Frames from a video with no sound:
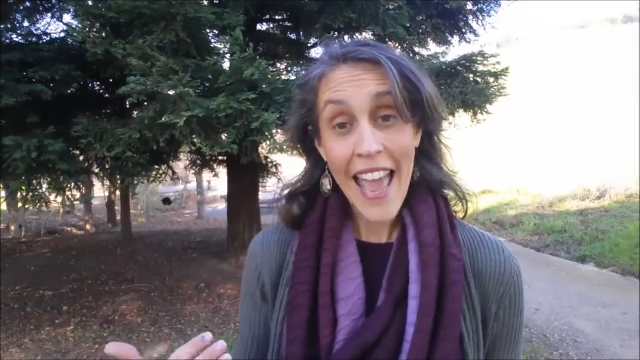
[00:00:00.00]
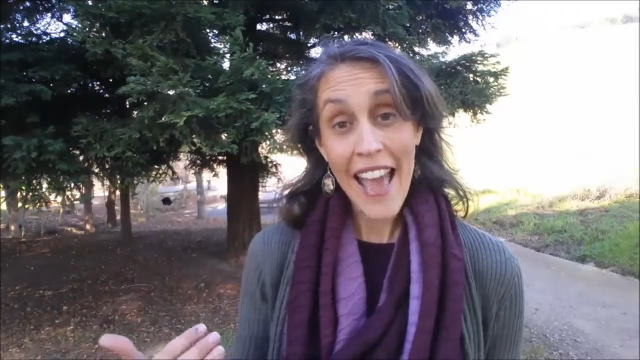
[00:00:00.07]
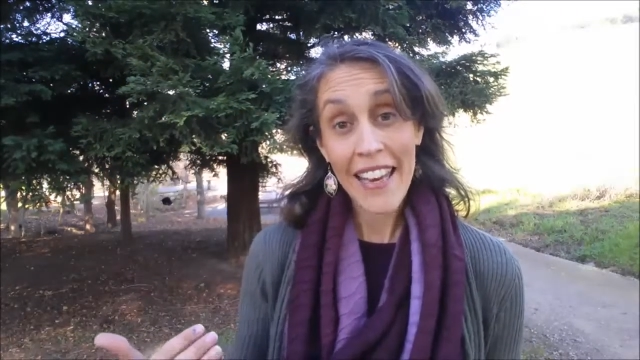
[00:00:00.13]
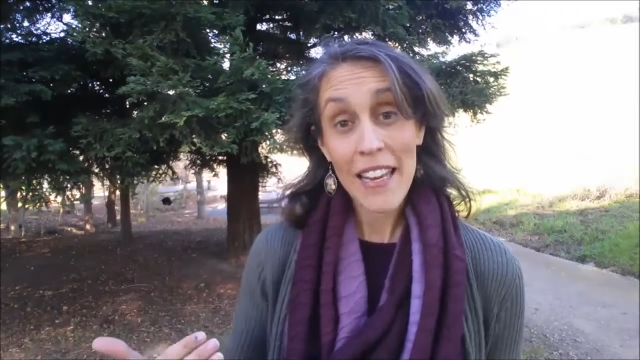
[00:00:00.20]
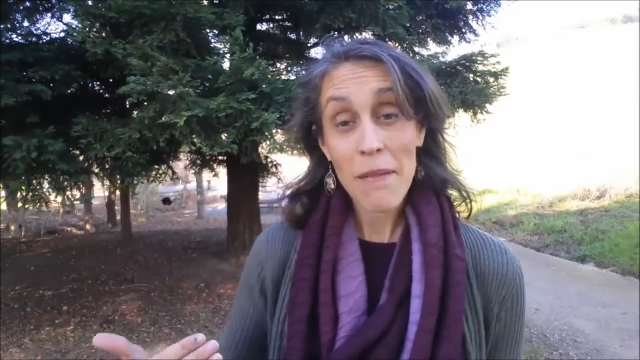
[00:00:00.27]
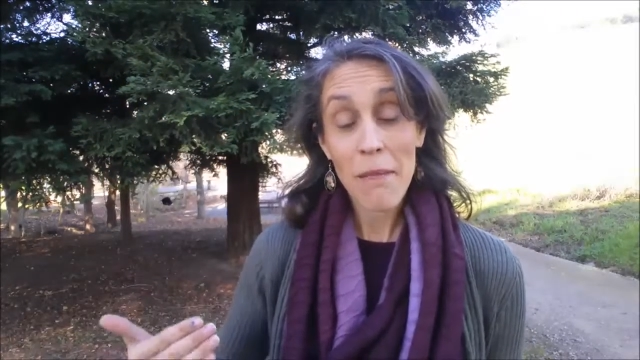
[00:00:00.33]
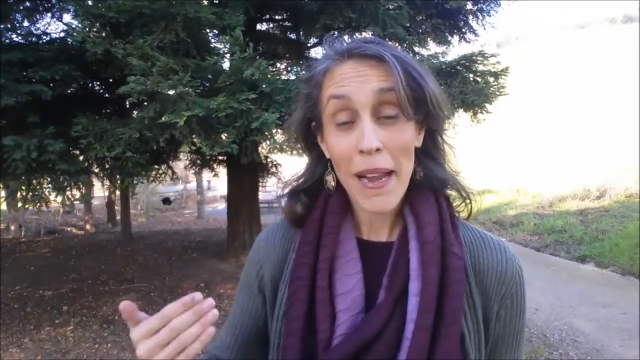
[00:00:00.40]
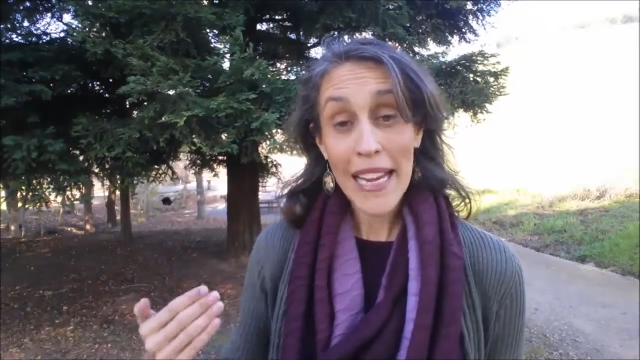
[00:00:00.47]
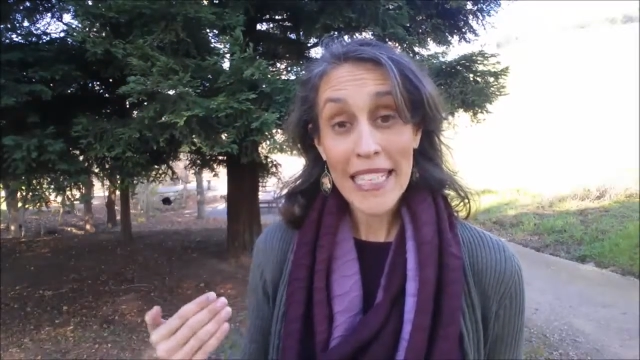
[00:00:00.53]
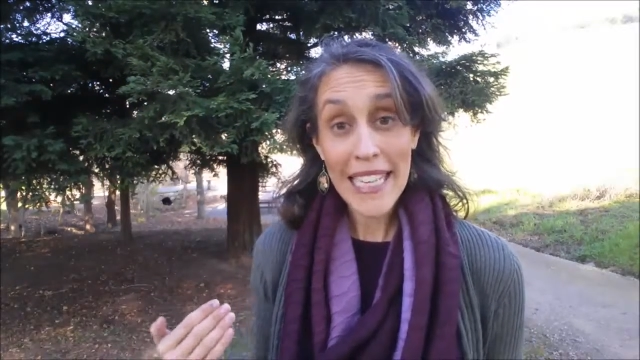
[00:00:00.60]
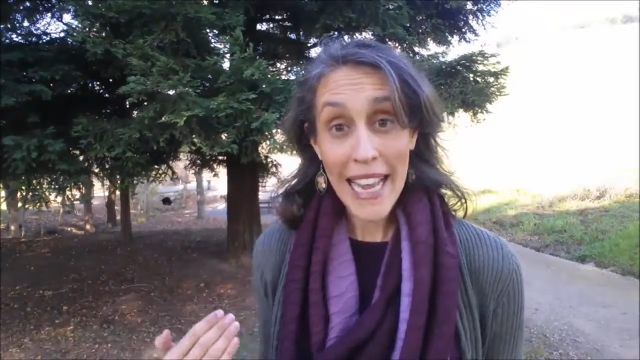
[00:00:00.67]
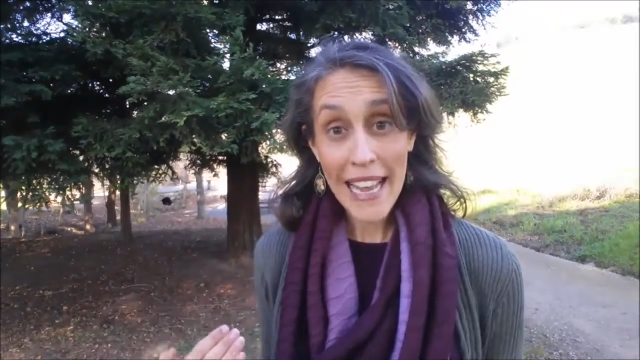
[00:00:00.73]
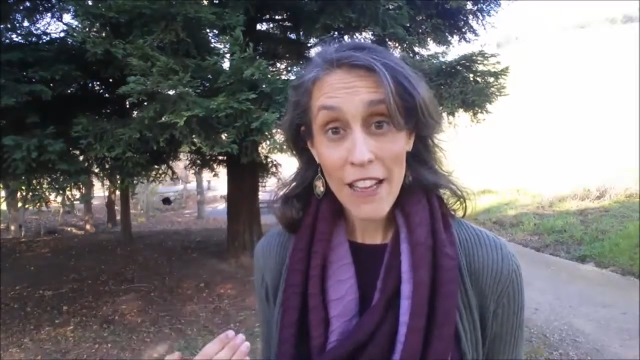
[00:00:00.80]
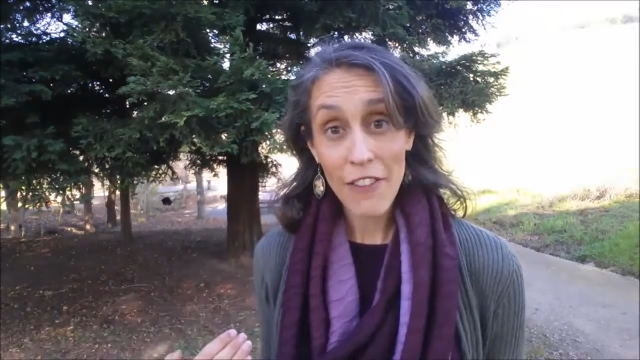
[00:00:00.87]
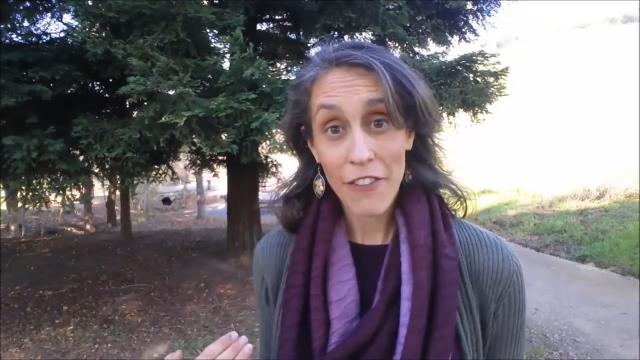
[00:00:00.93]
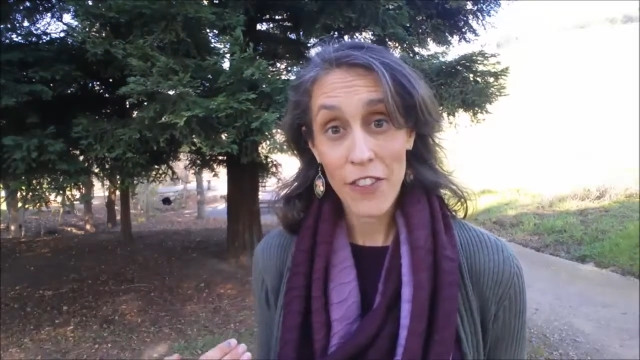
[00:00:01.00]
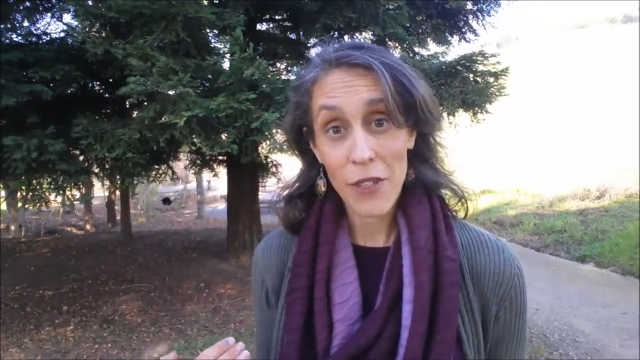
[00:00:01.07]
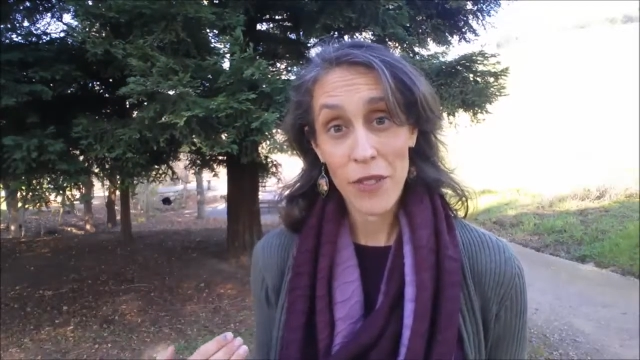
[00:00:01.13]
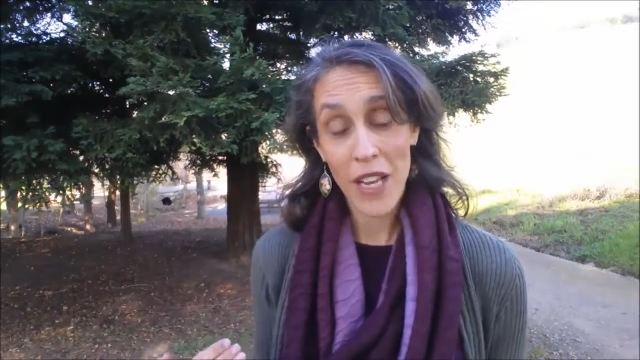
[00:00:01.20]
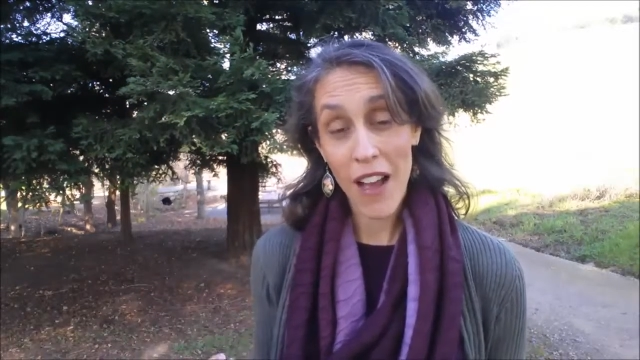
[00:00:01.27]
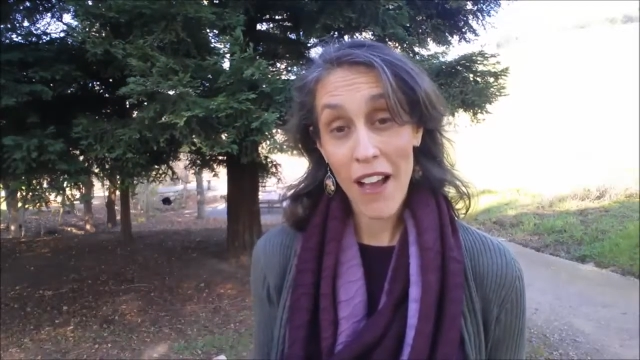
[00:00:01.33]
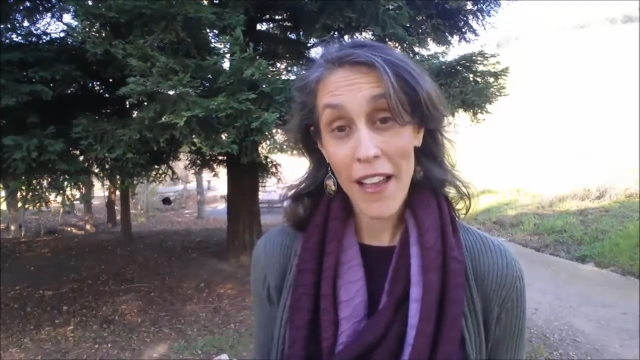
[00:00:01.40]
And it might take a
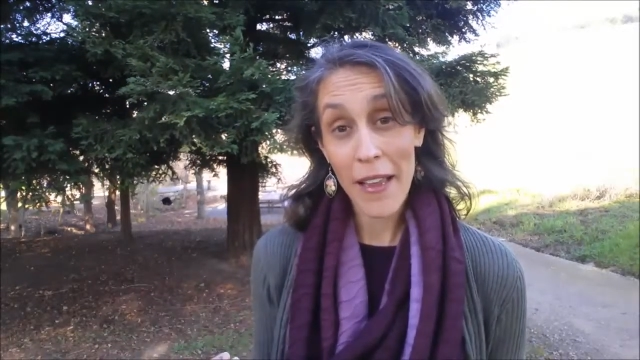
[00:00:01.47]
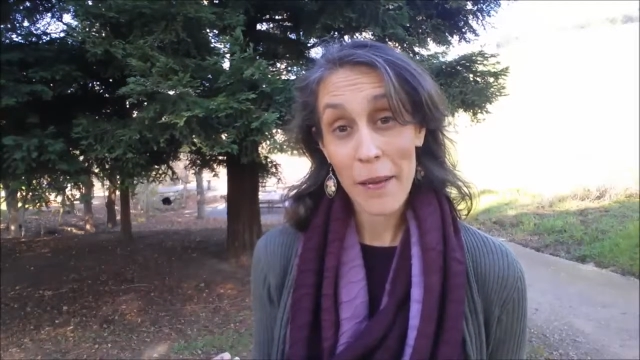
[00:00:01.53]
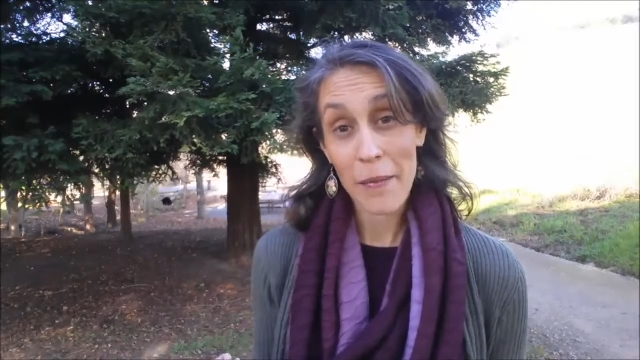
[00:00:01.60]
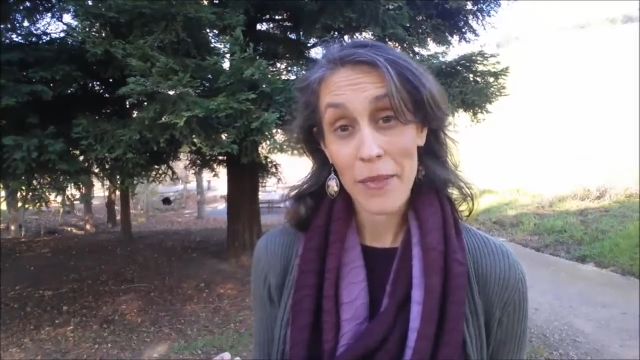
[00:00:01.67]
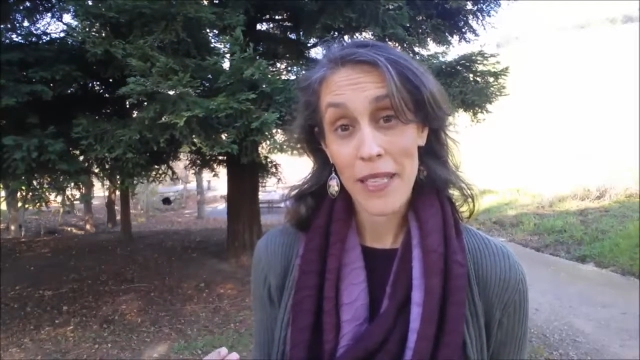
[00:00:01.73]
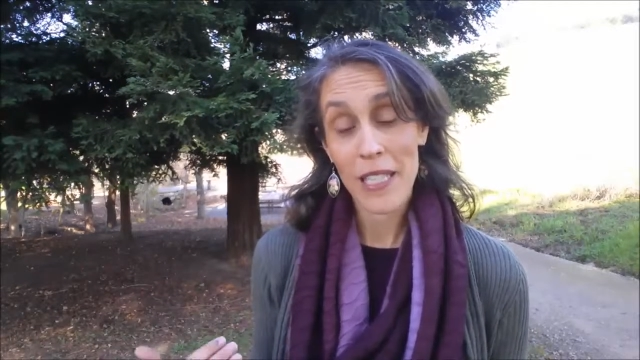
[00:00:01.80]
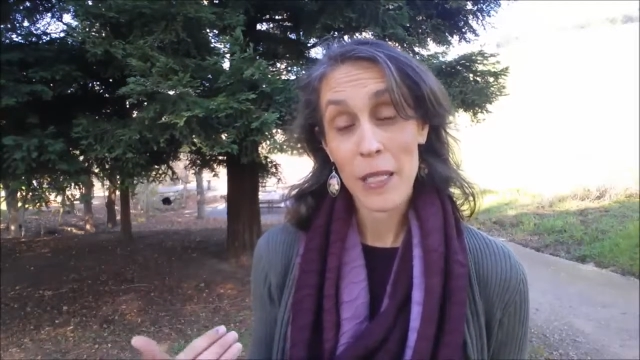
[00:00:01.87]
few times,